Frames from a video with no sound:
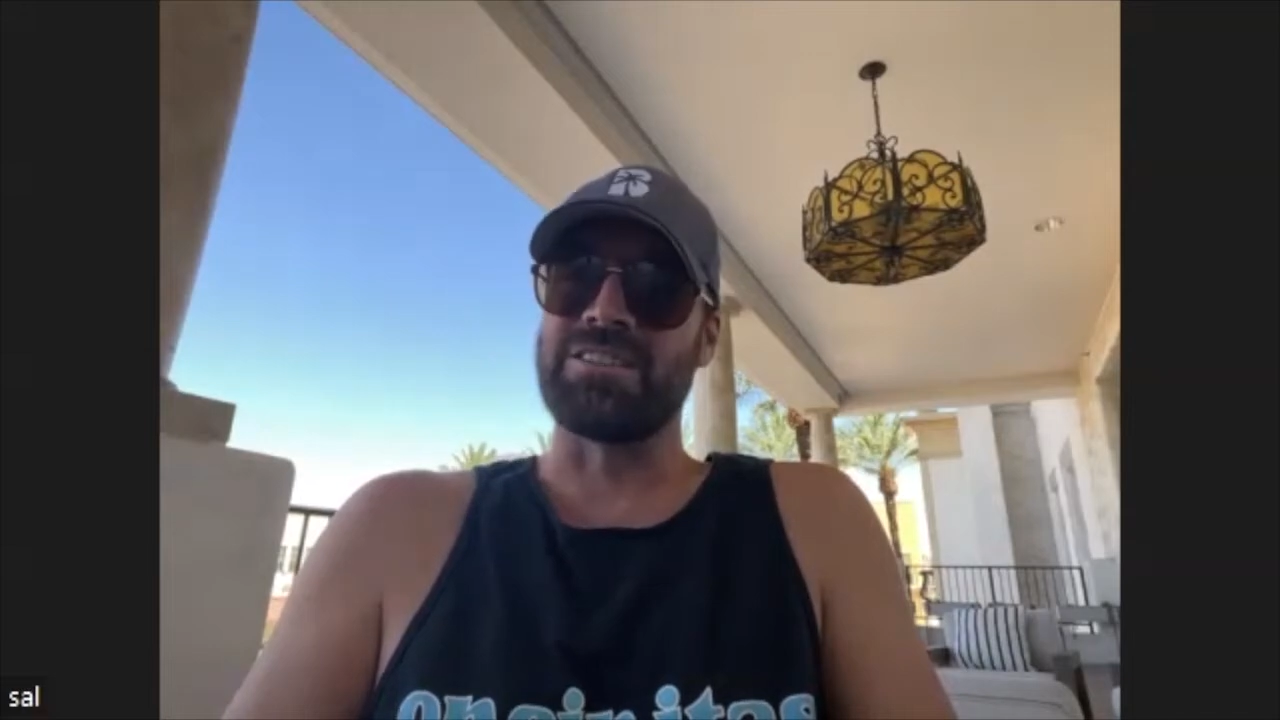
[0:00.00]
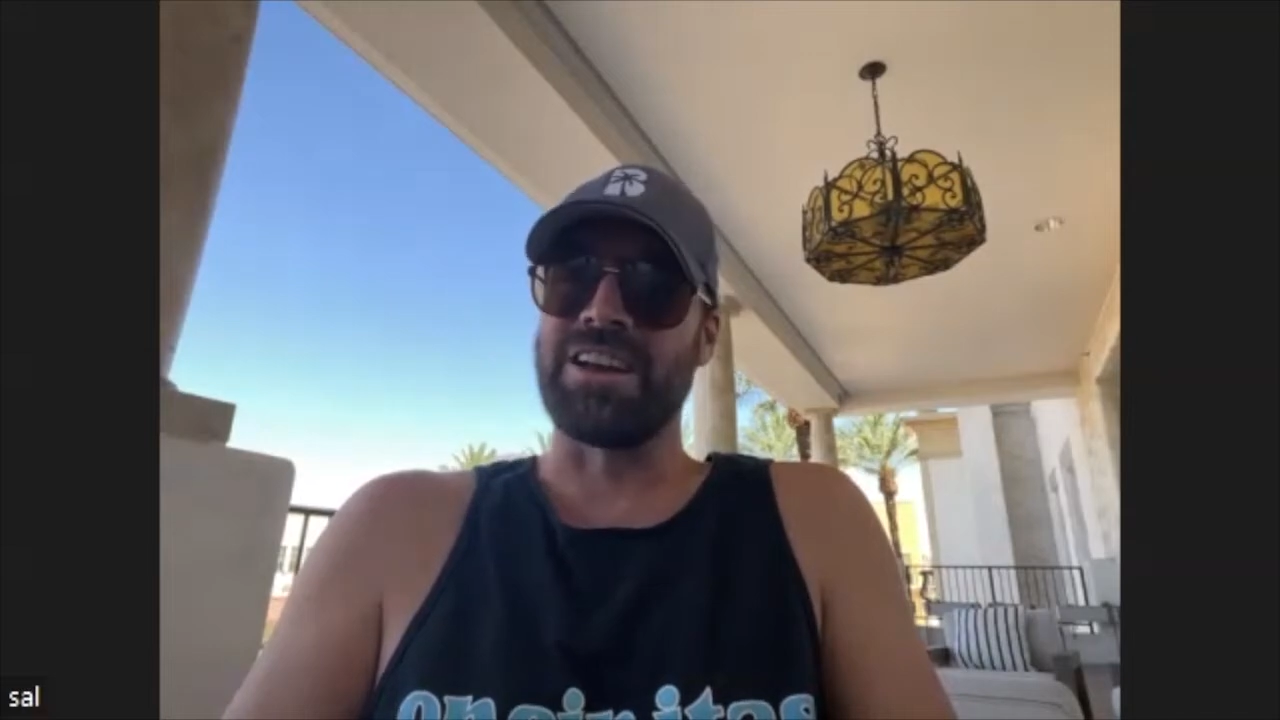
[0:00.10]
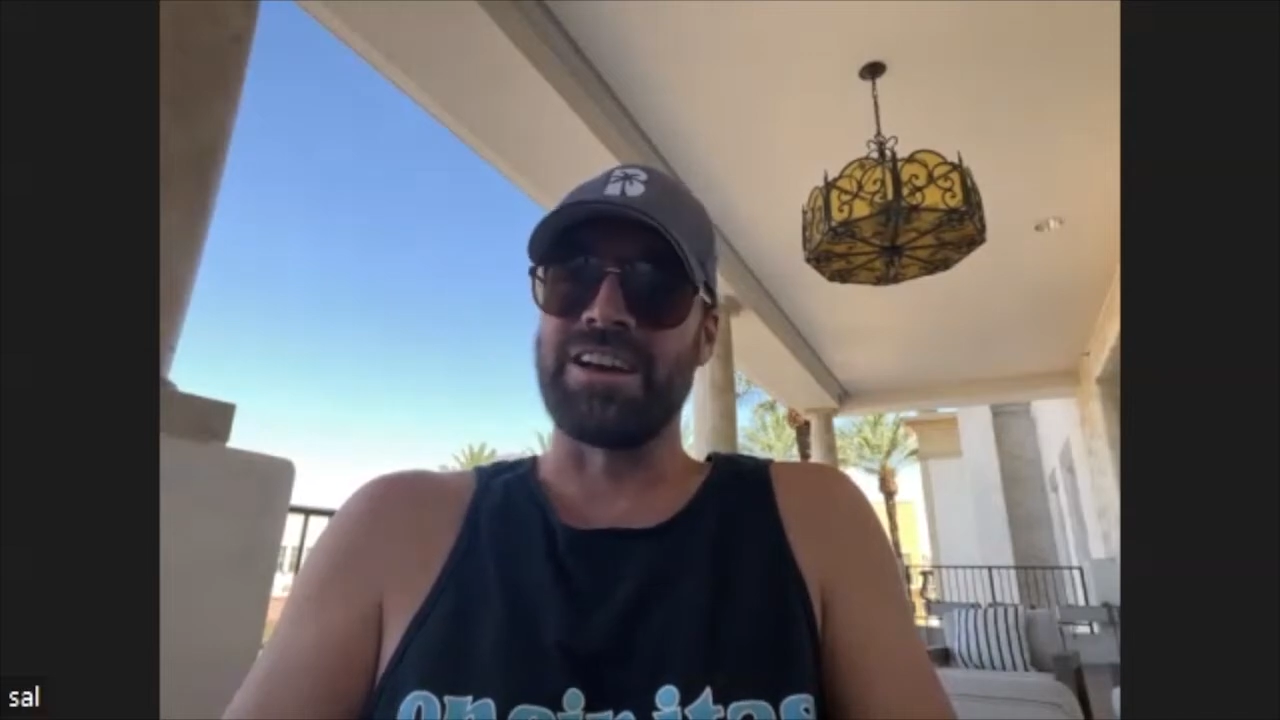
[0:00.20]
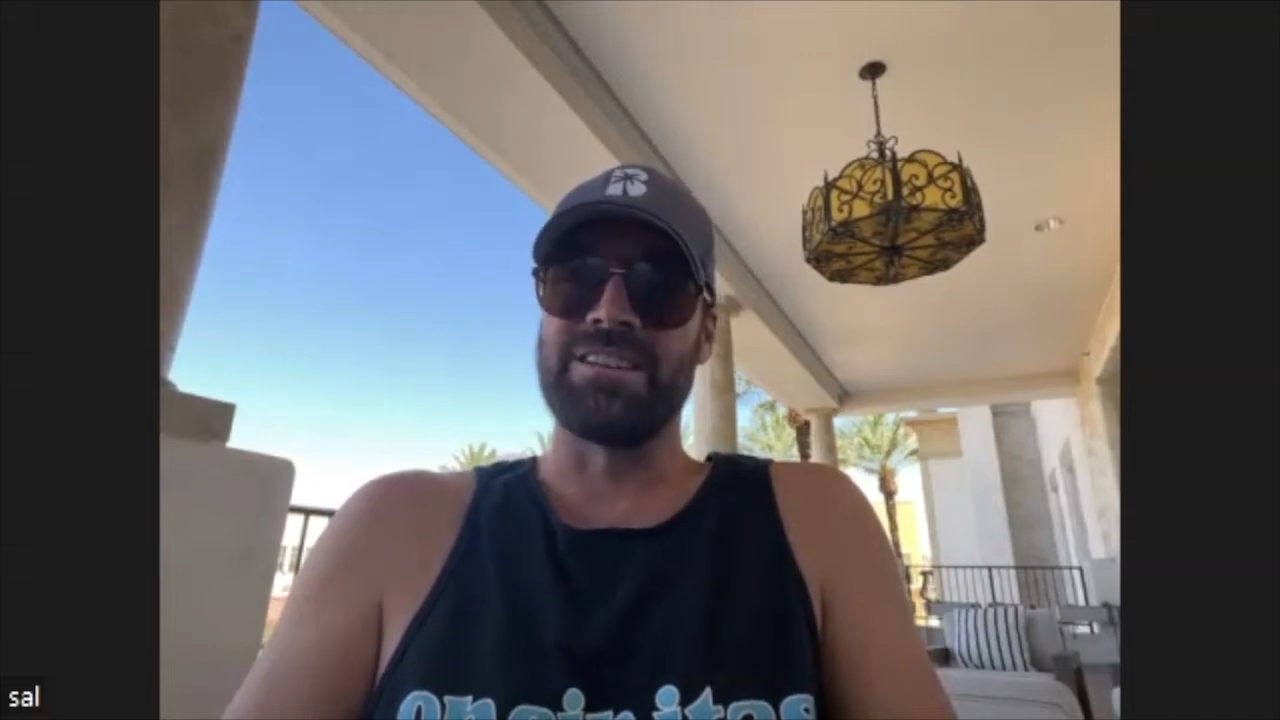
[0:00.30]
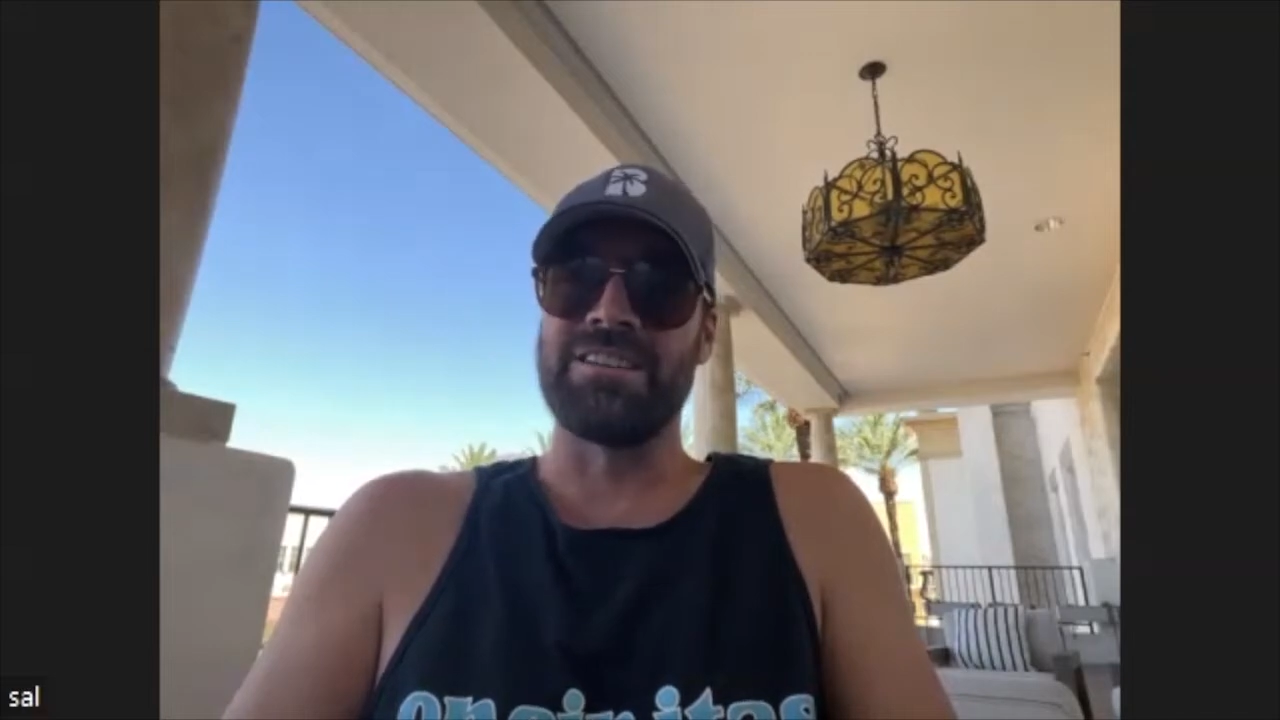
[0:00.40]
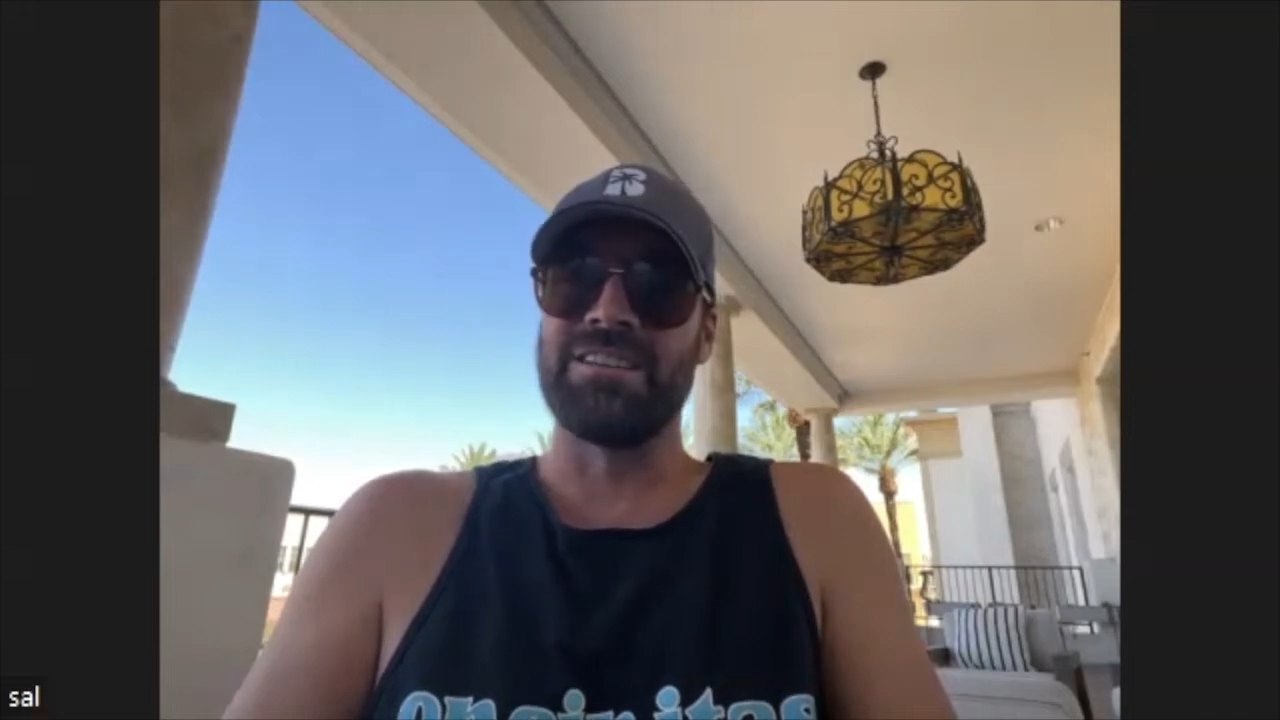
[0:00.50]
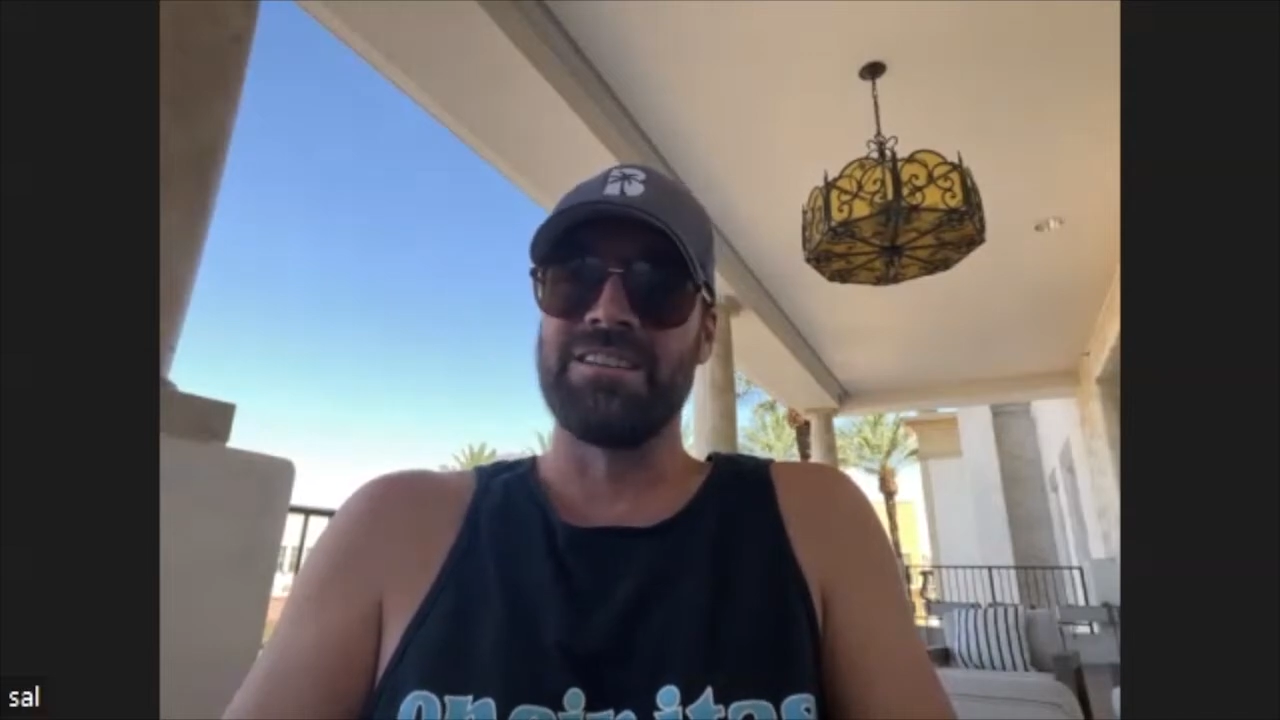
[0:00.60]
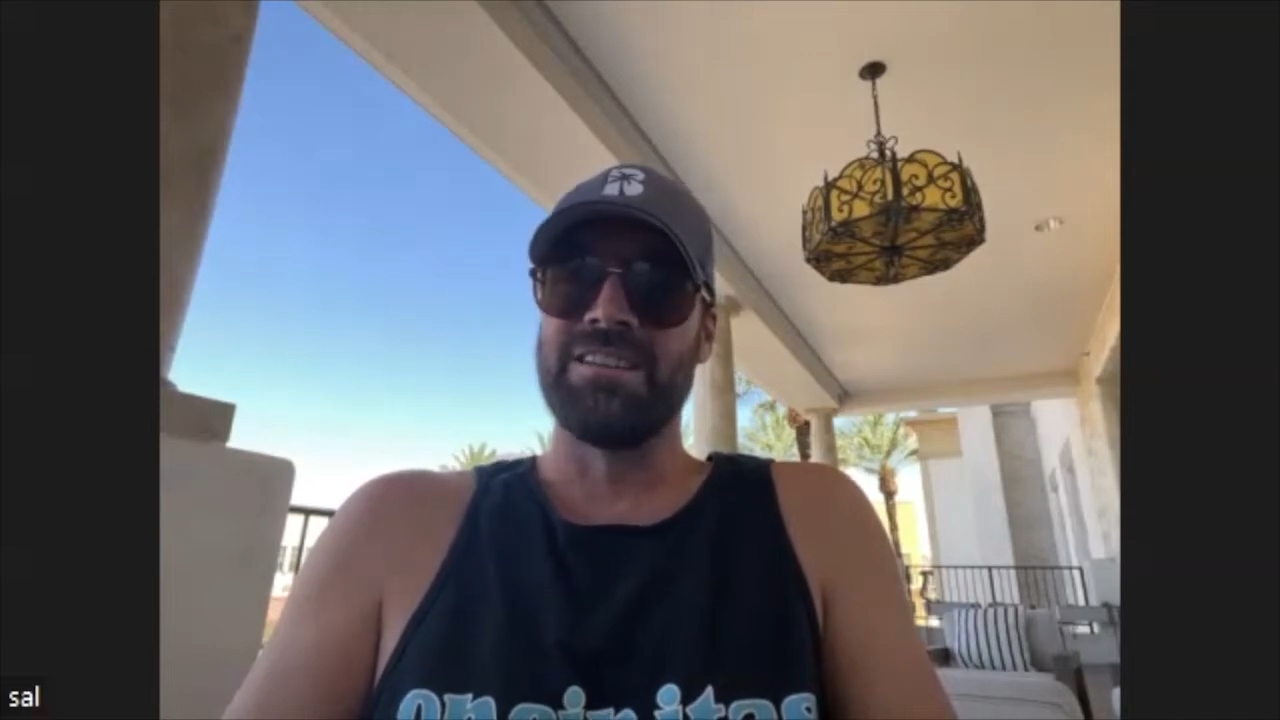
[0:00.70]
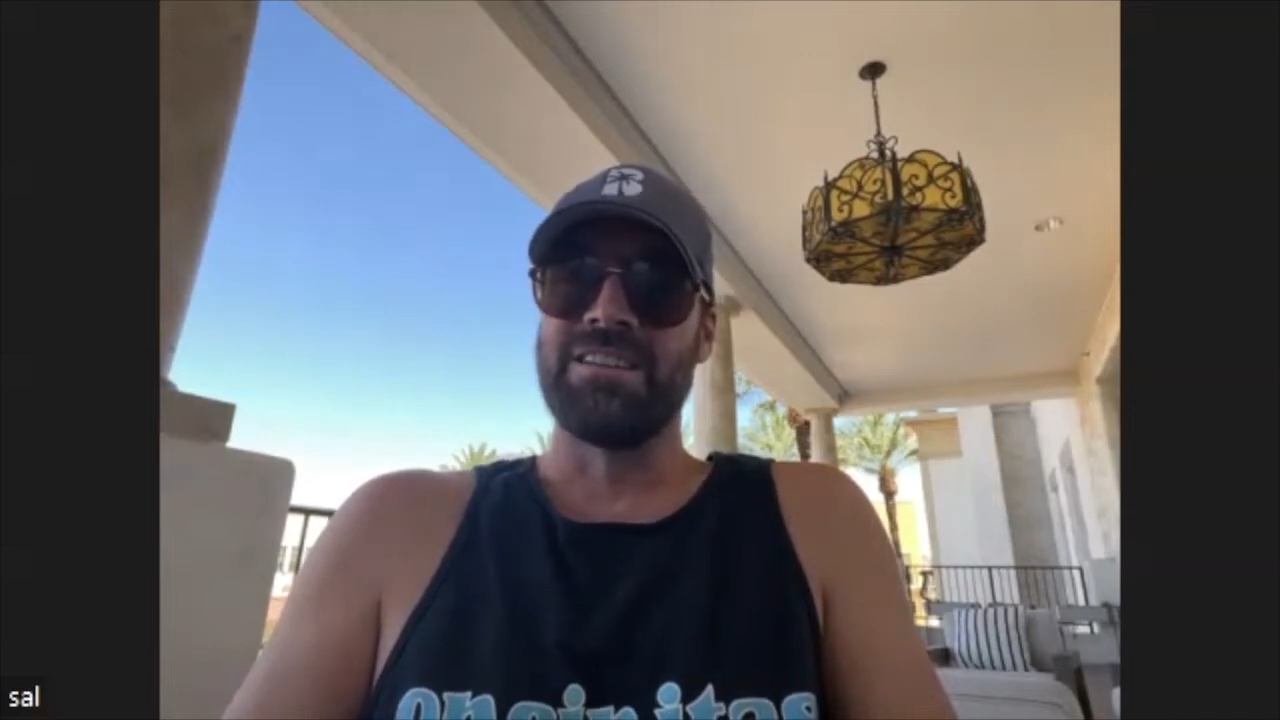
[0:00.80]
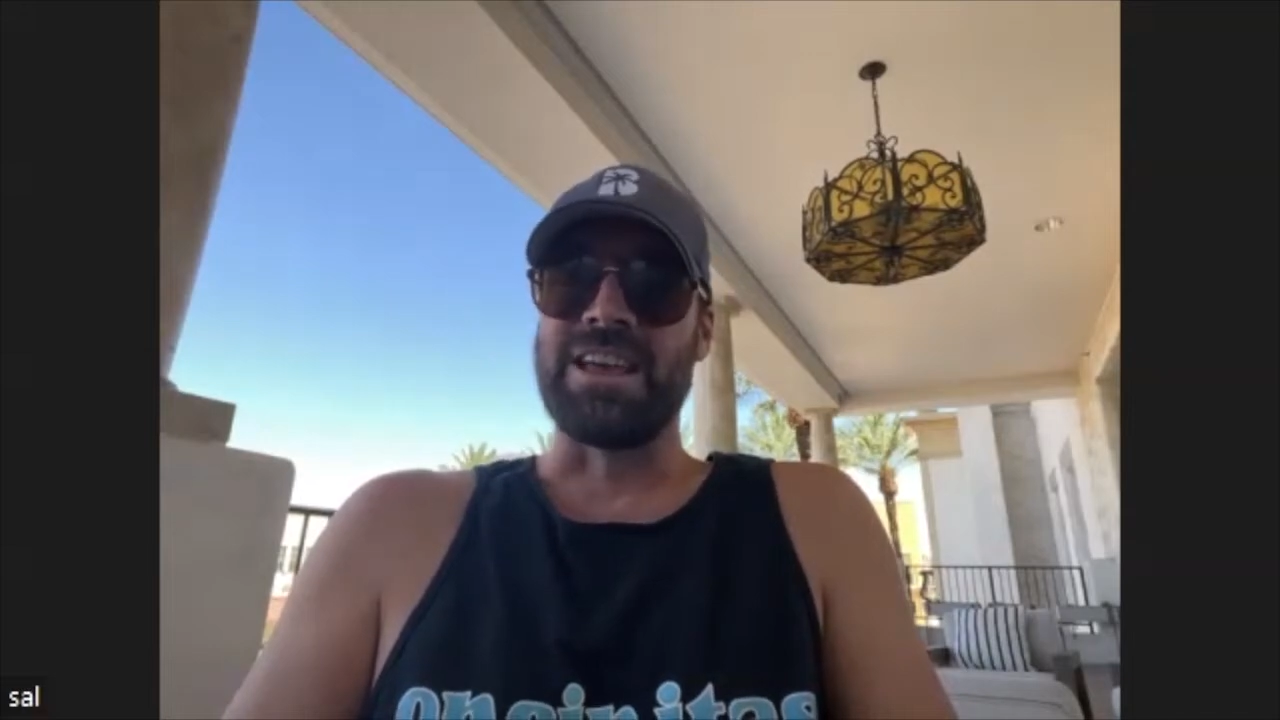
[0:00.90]
debt.
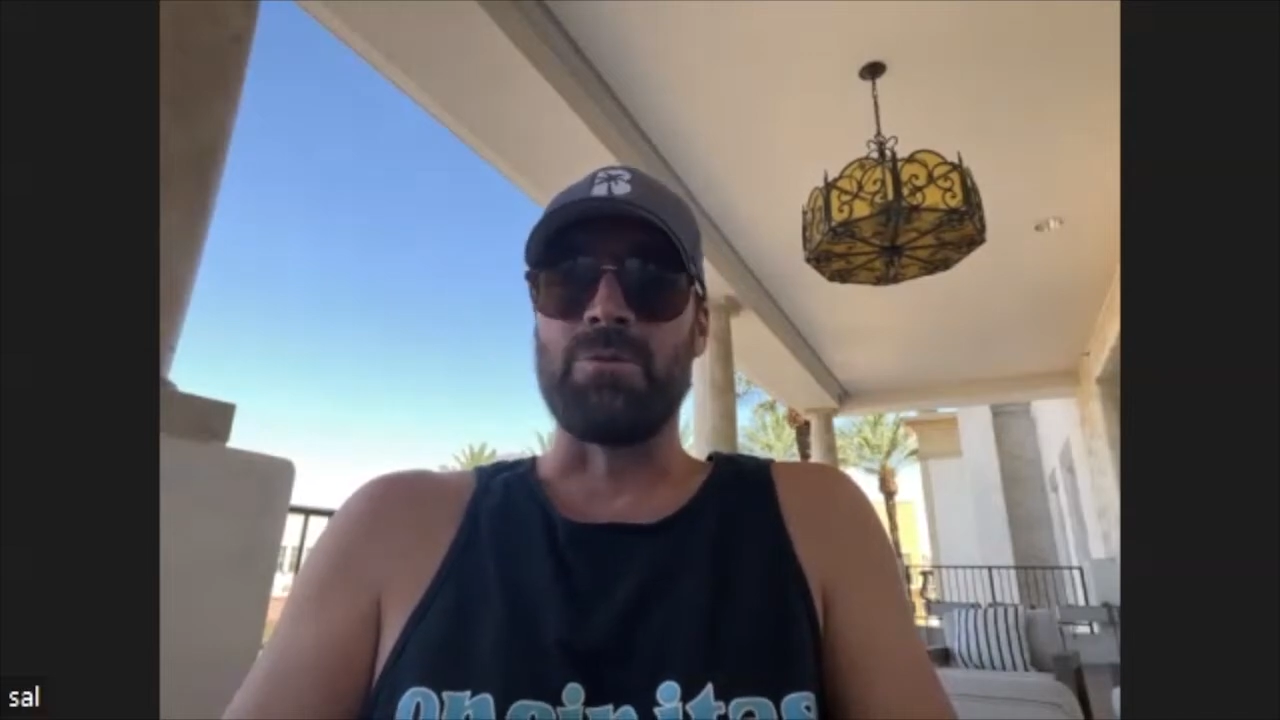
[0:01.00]
They